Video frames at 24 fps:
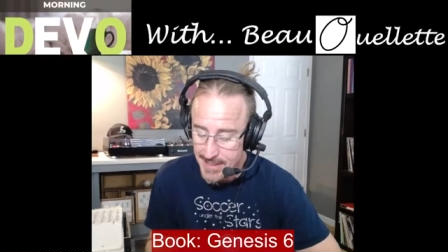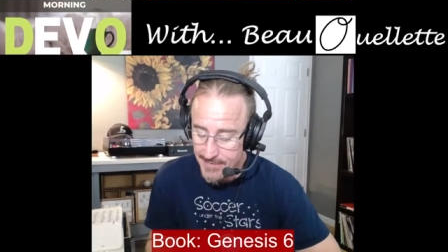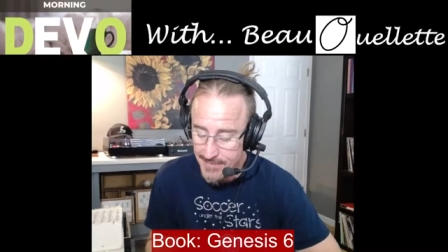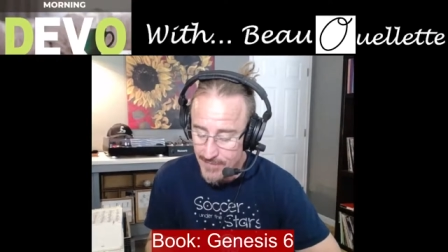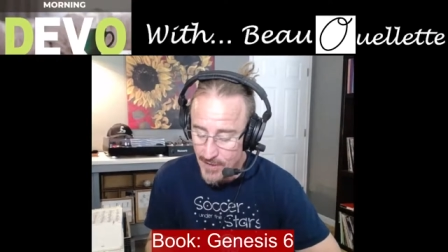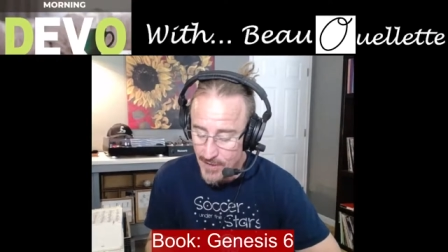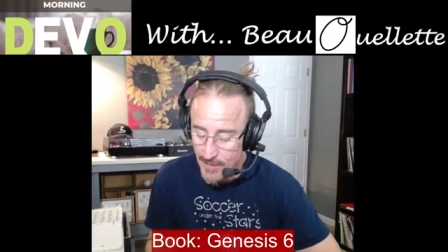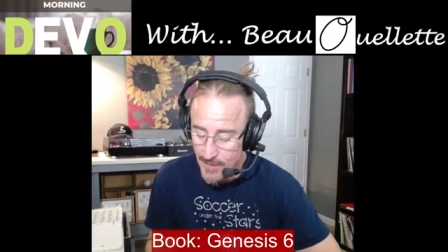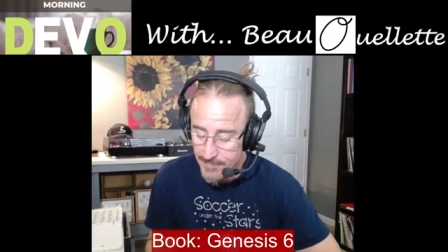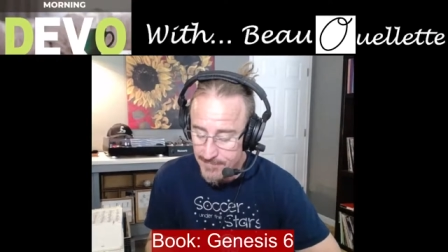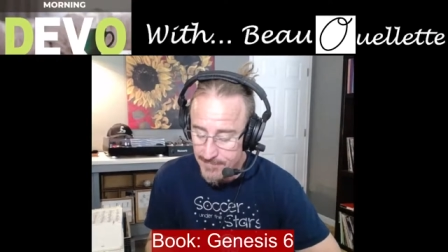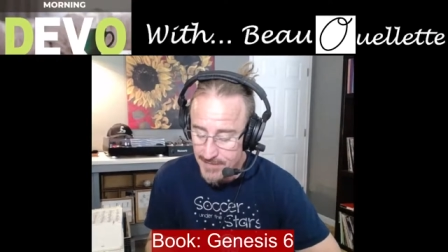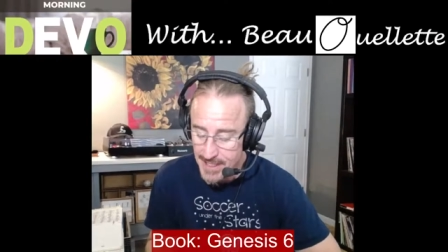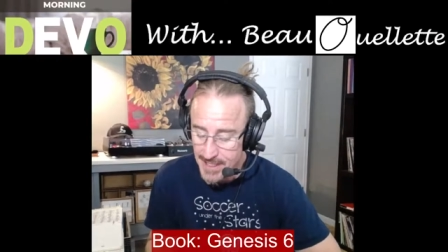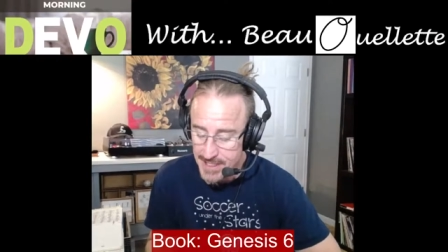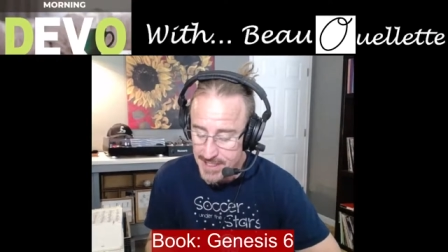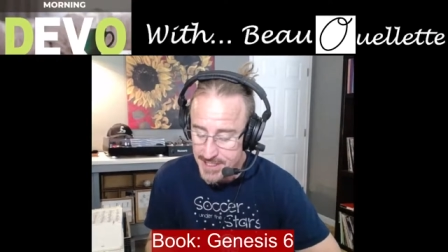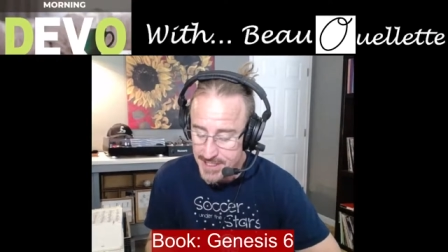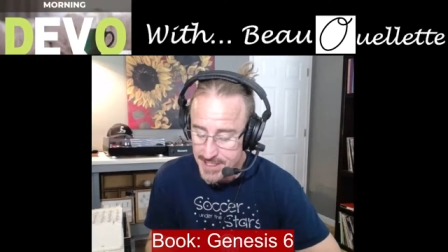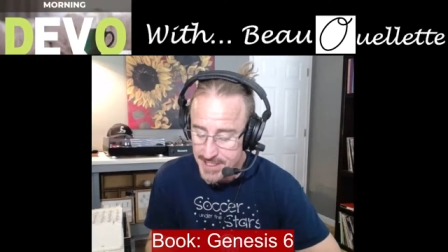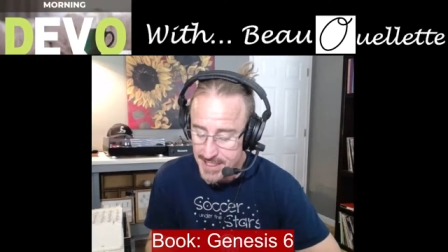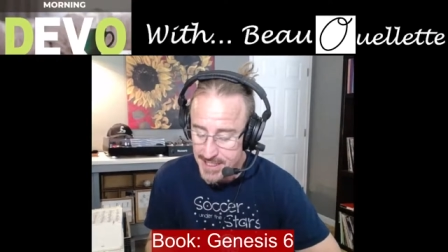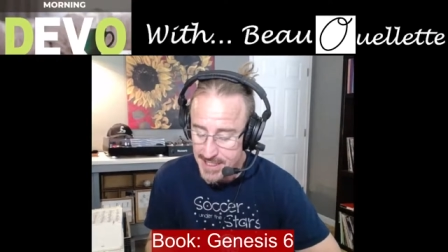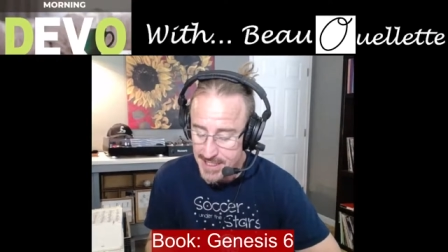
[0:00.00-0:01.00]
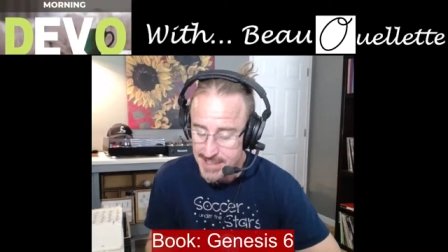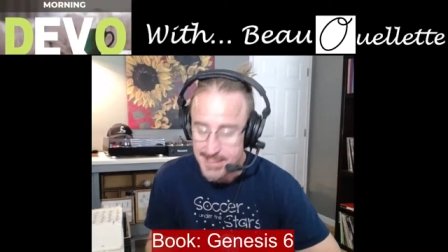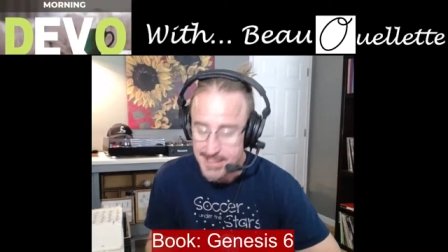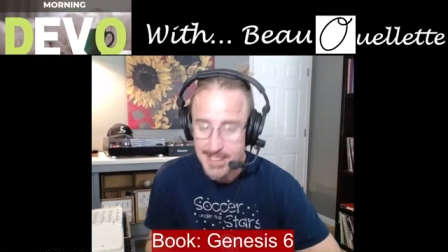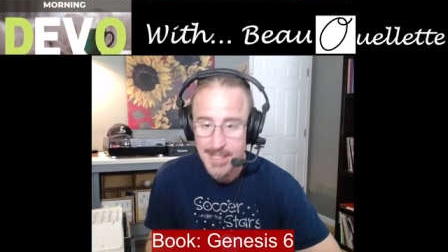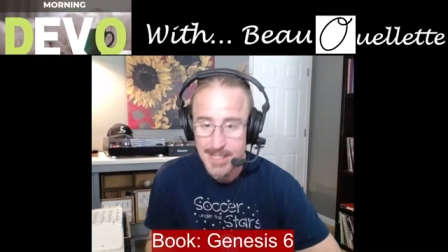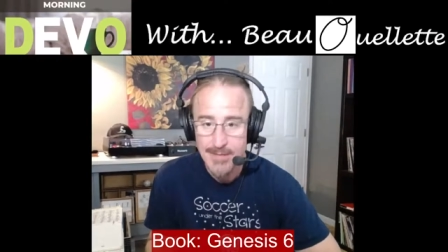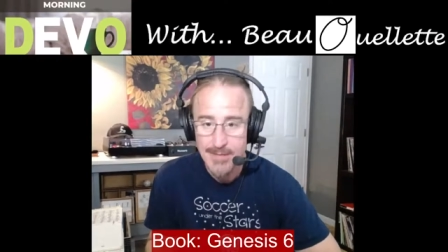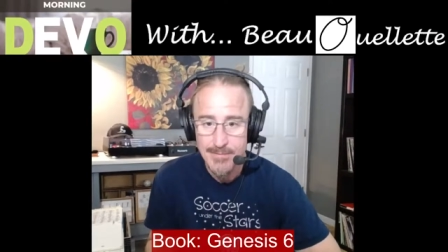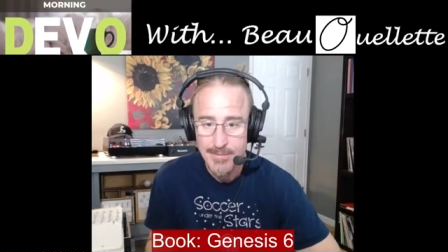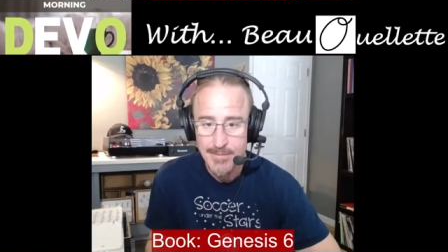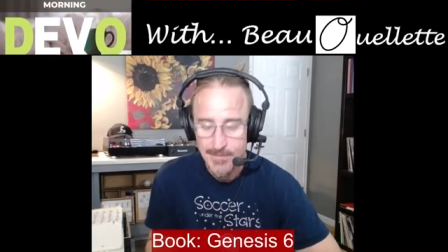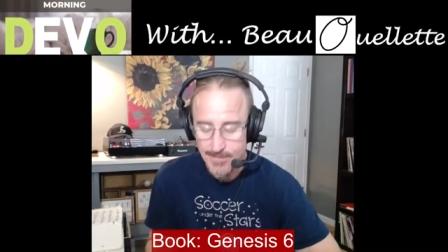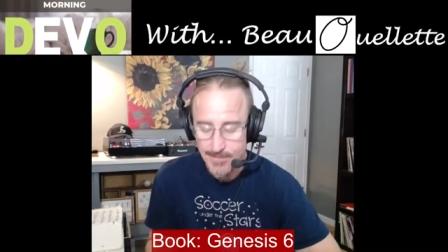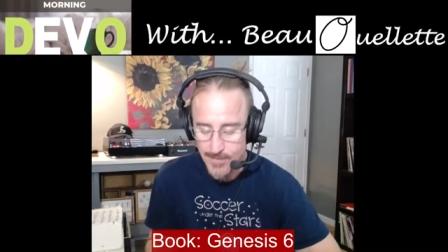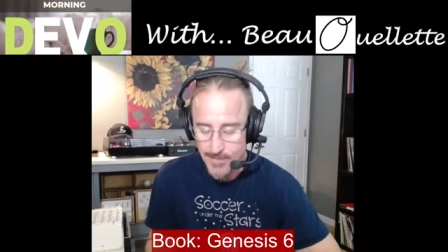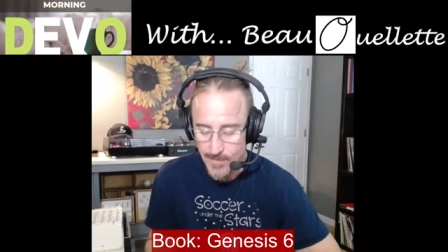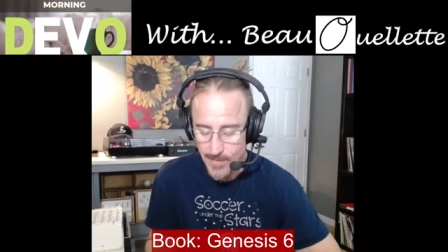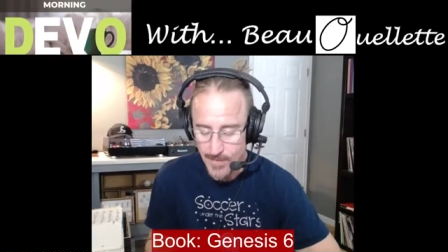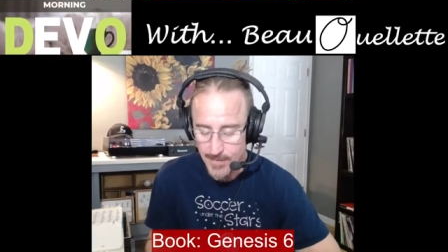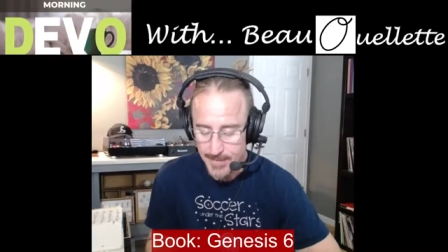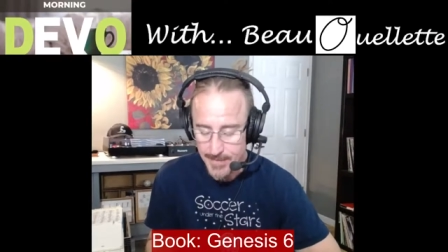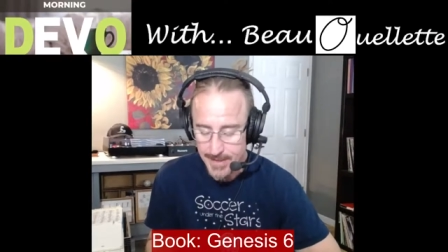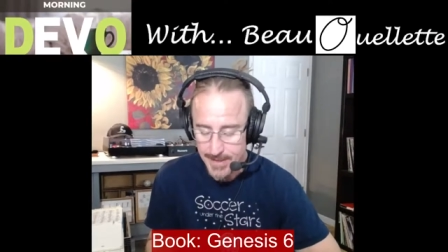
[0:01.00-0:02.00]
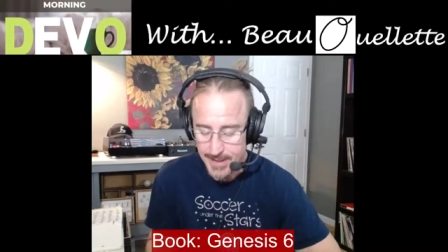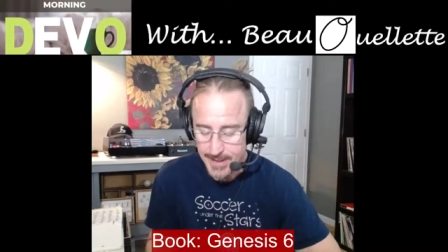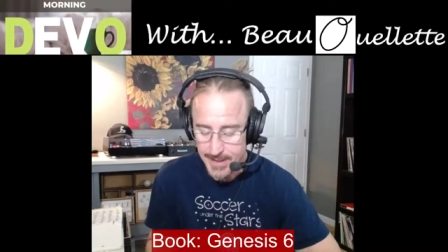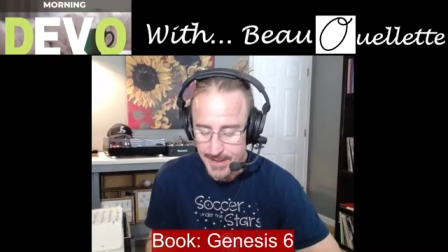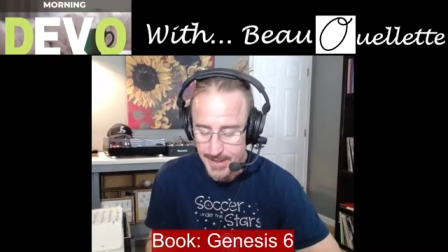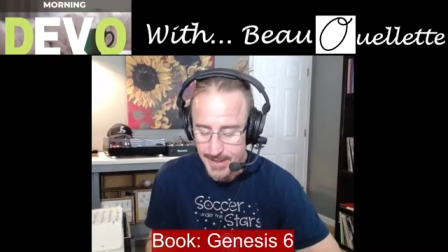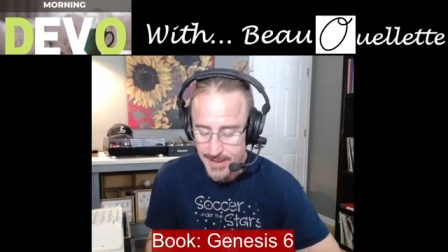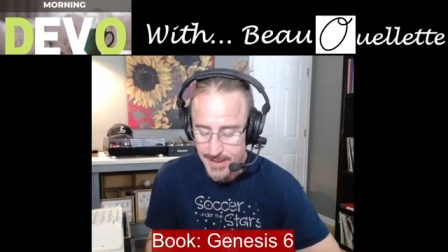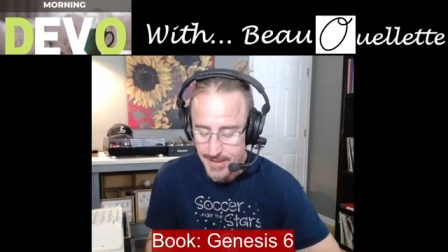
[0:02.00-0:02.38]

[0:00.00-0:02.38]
all flesh has come before me,